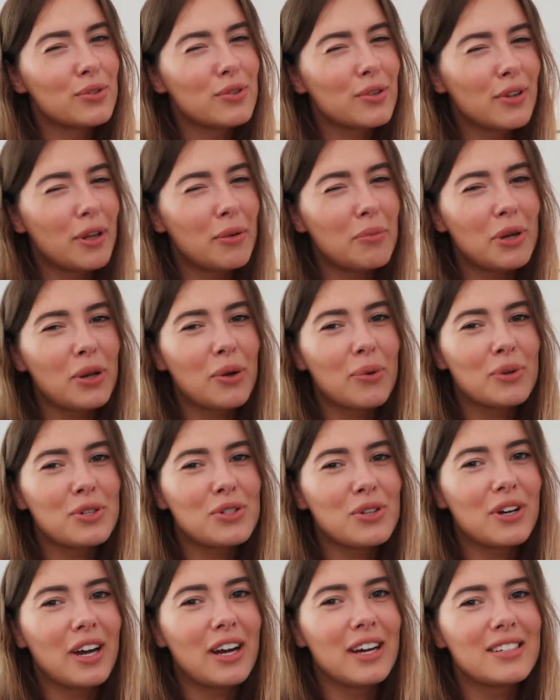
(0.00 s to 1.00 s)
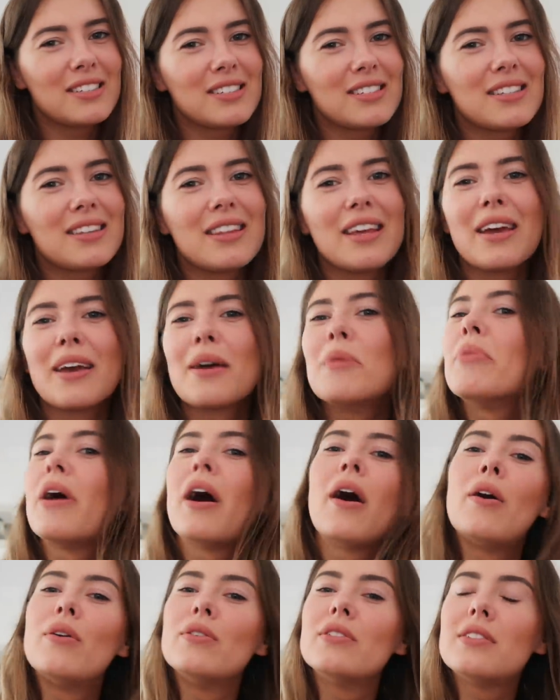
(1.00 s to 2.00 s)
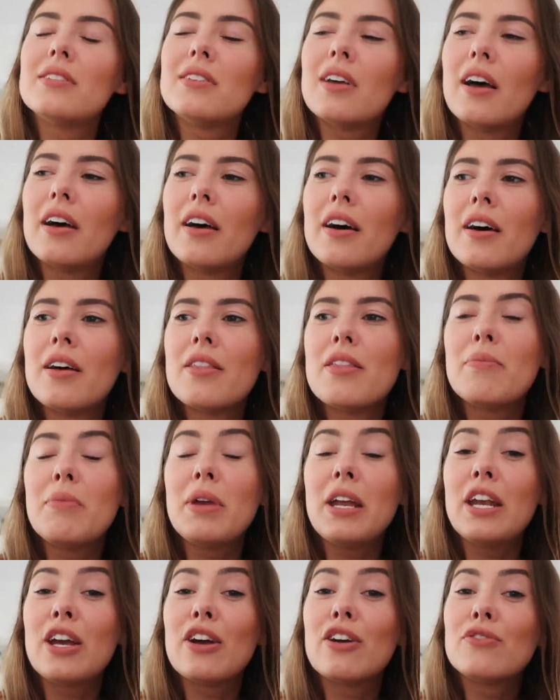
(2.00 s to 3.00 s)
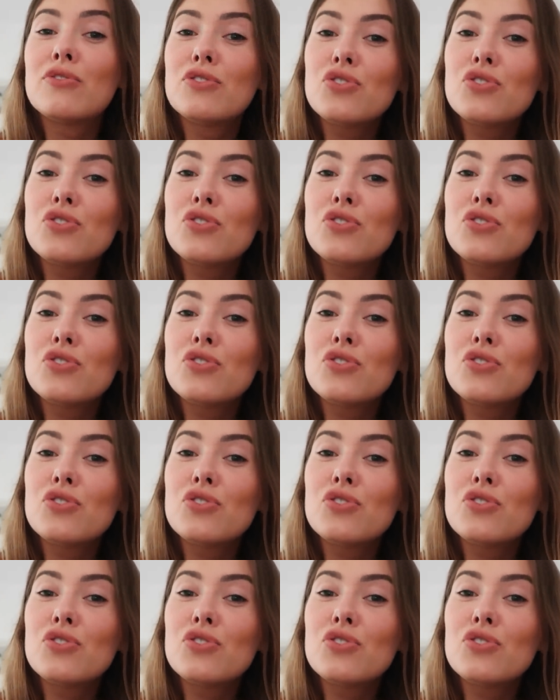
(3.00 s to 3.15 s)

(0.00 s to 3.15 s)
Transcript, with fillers: So let me know what you guys think about uh, the meaning of